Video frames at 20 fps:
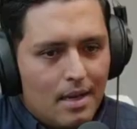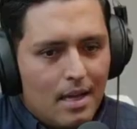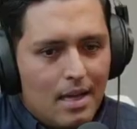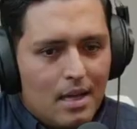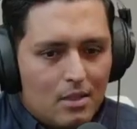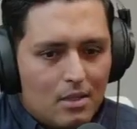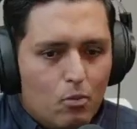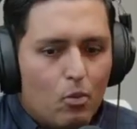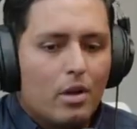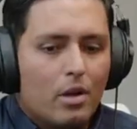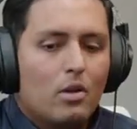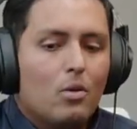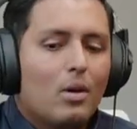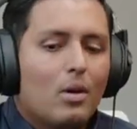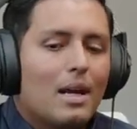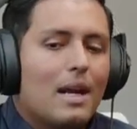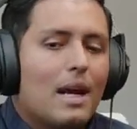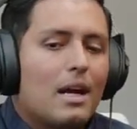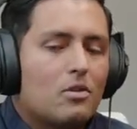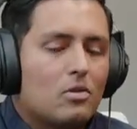is where you
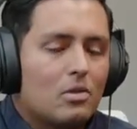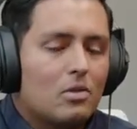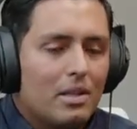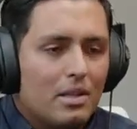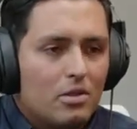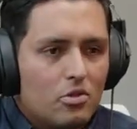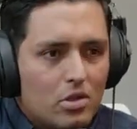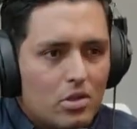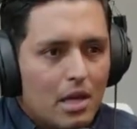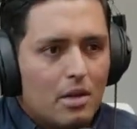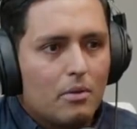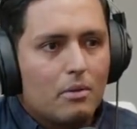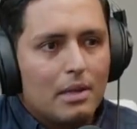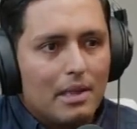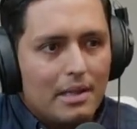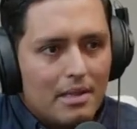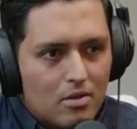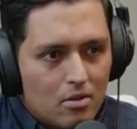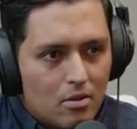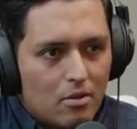can actually
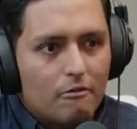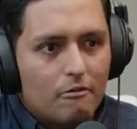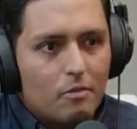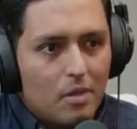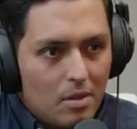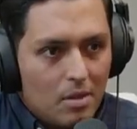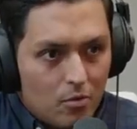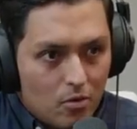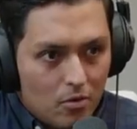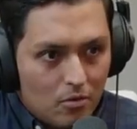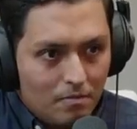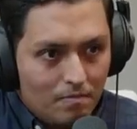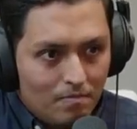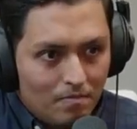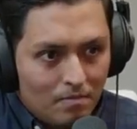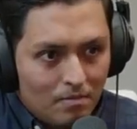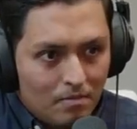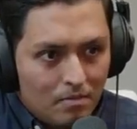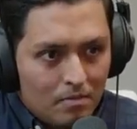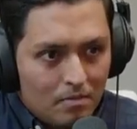genuinely serve people
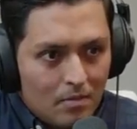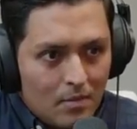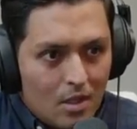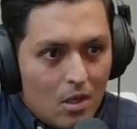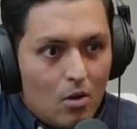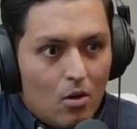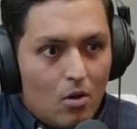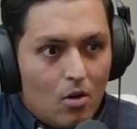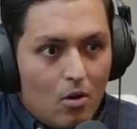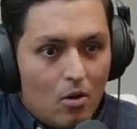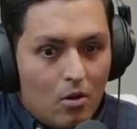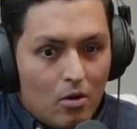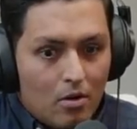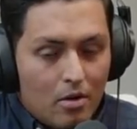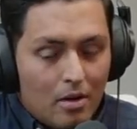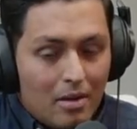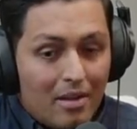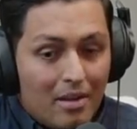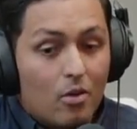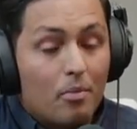
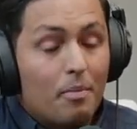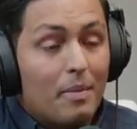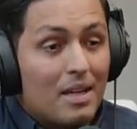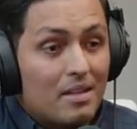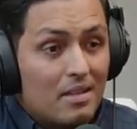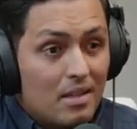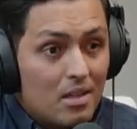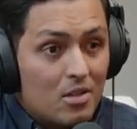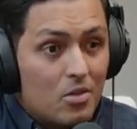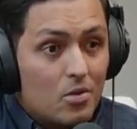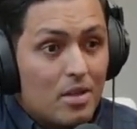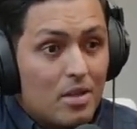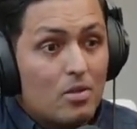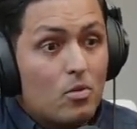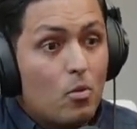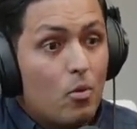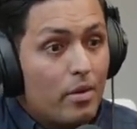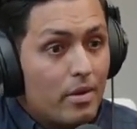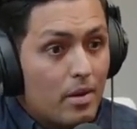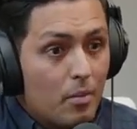on their best
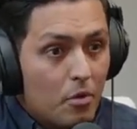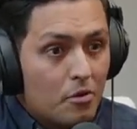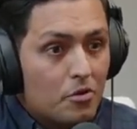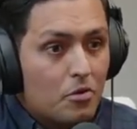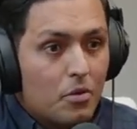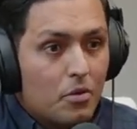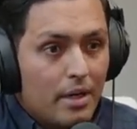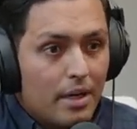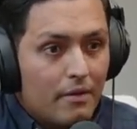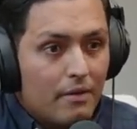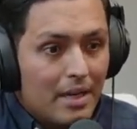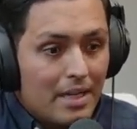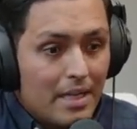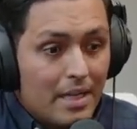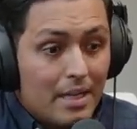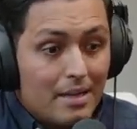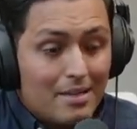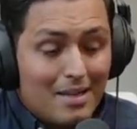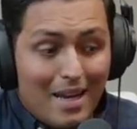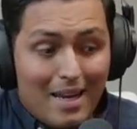interest with the most creative
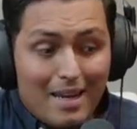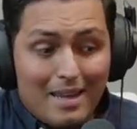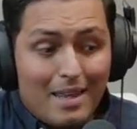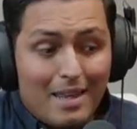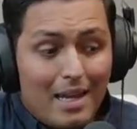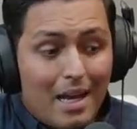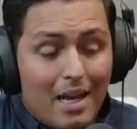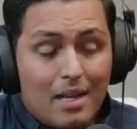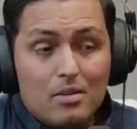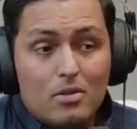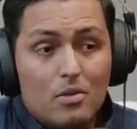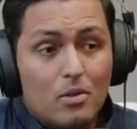ideas. And that is no